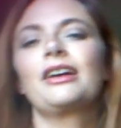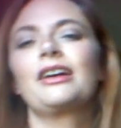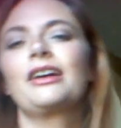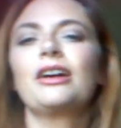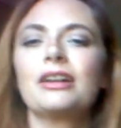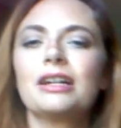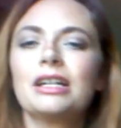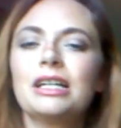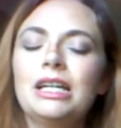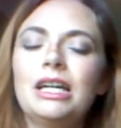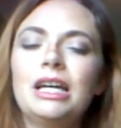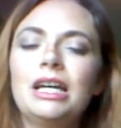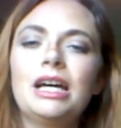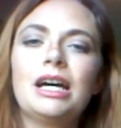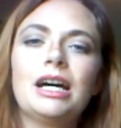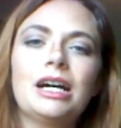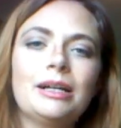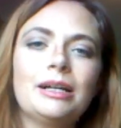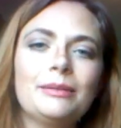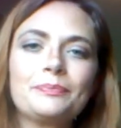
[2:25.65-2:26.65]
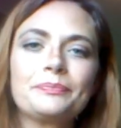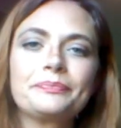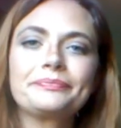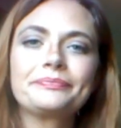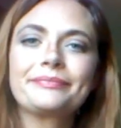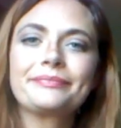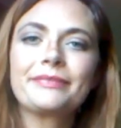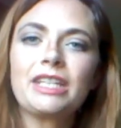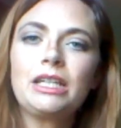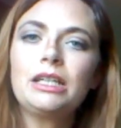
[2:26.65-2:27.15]
our
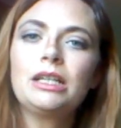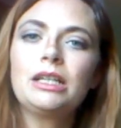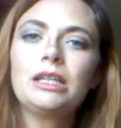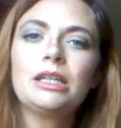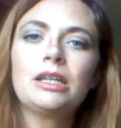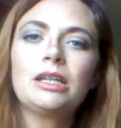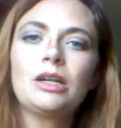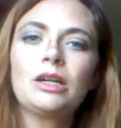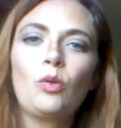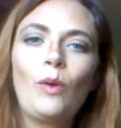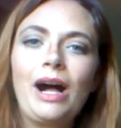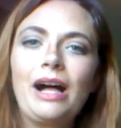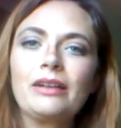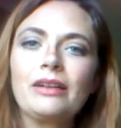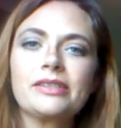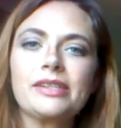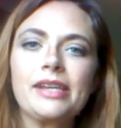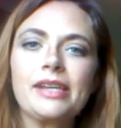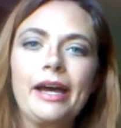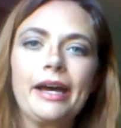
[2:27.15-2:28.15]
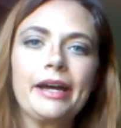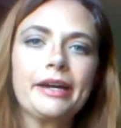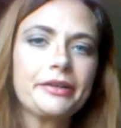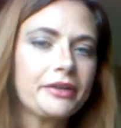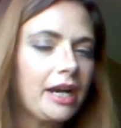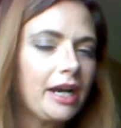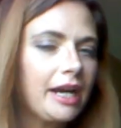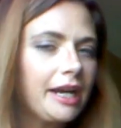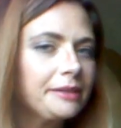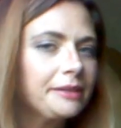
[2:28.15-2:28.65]
wild side,
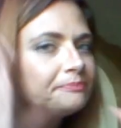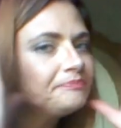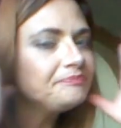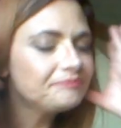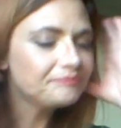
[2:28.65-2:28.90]
right?